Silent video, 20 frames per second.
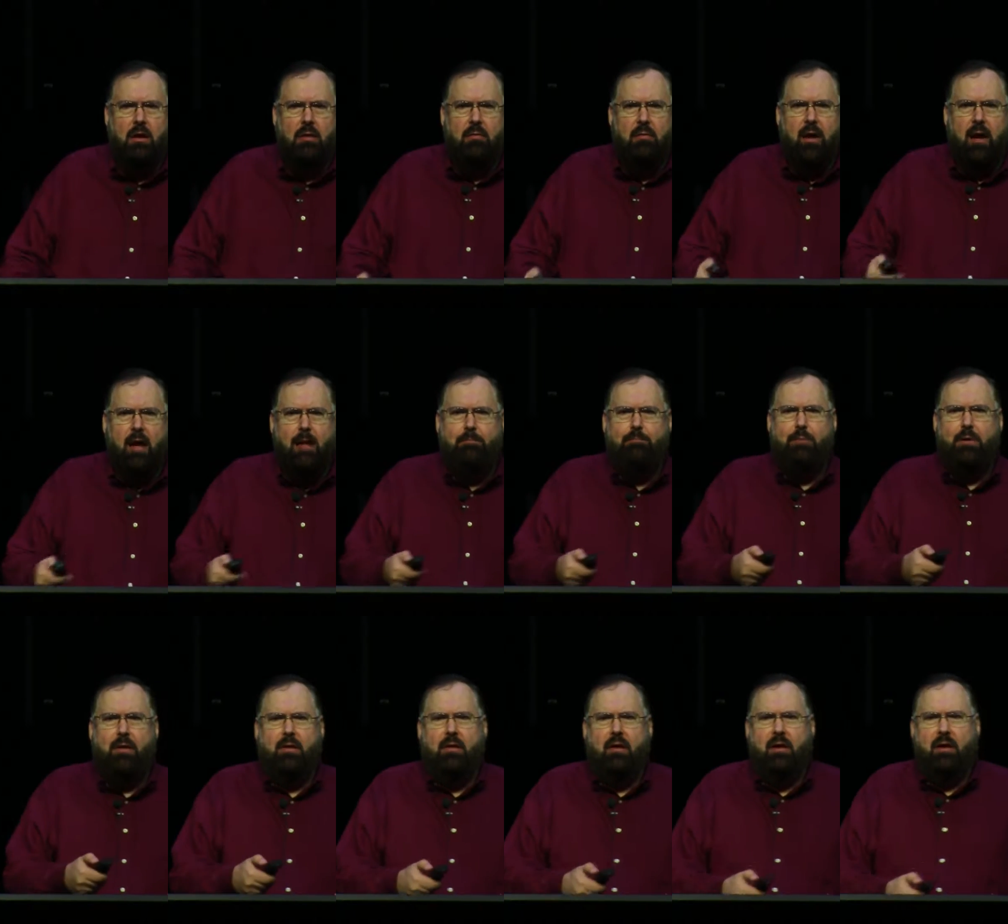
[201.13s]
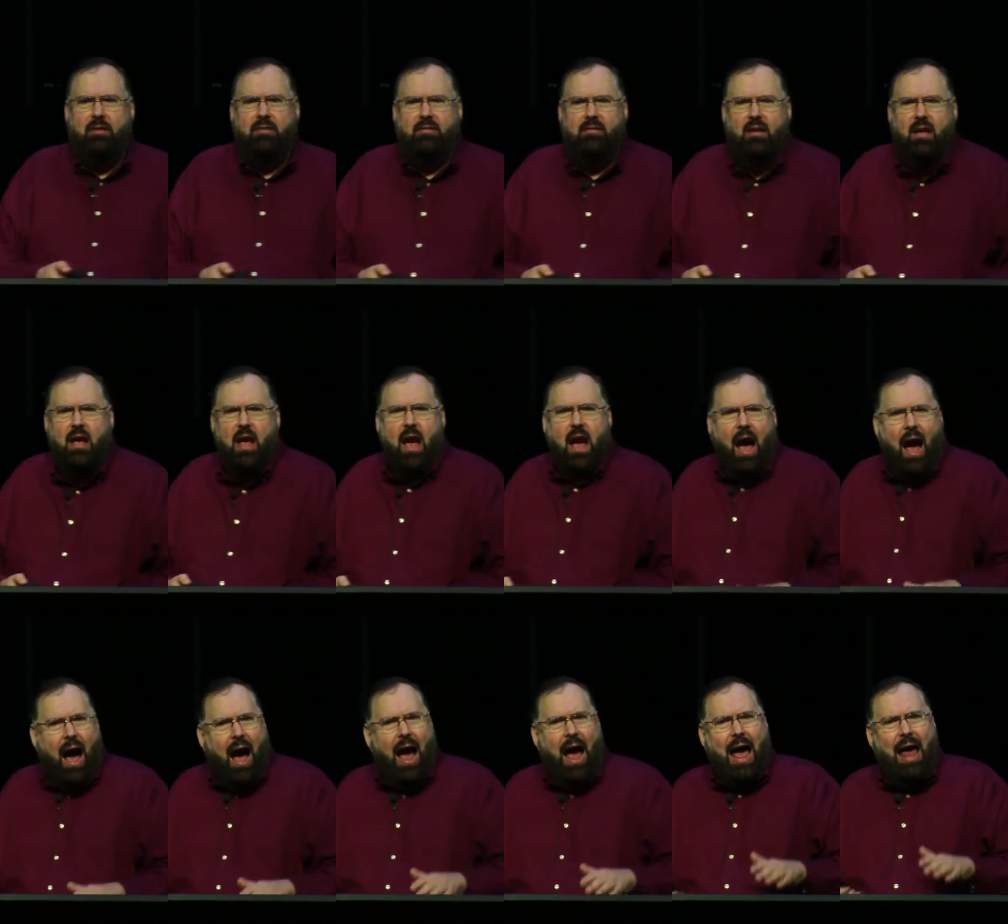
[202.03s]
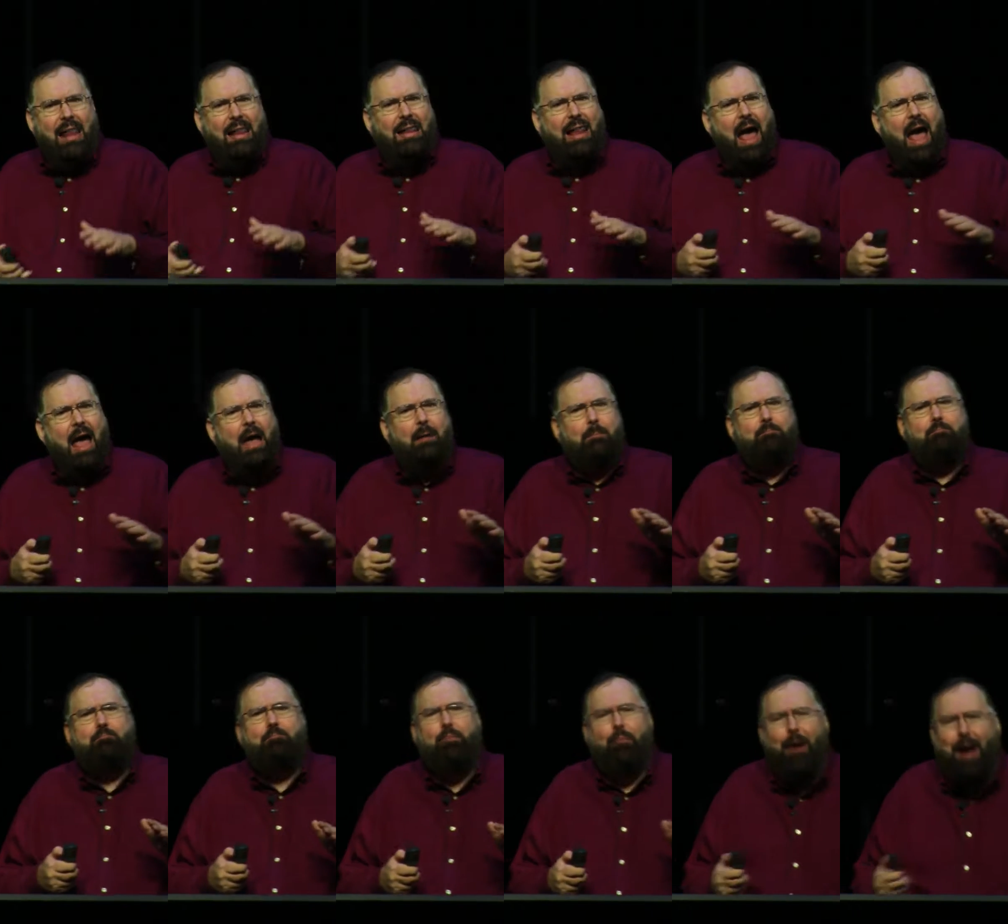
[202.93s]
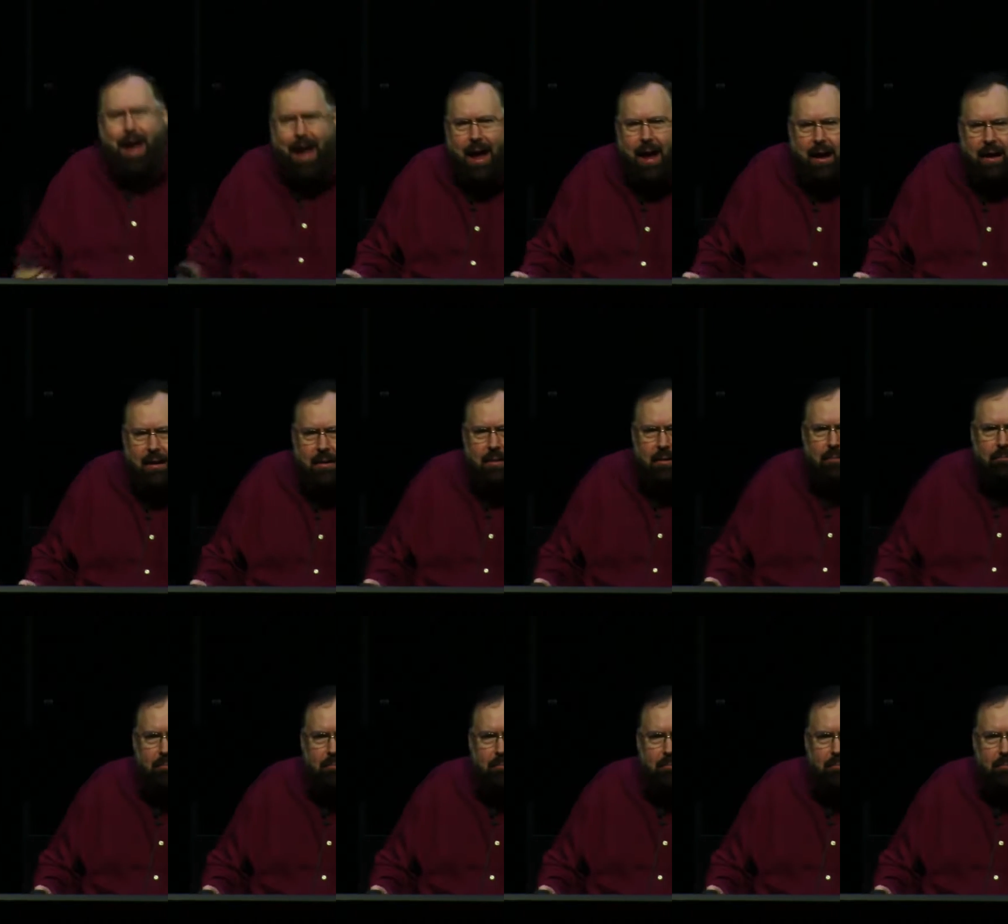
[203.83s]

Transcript: right? Because I like bread.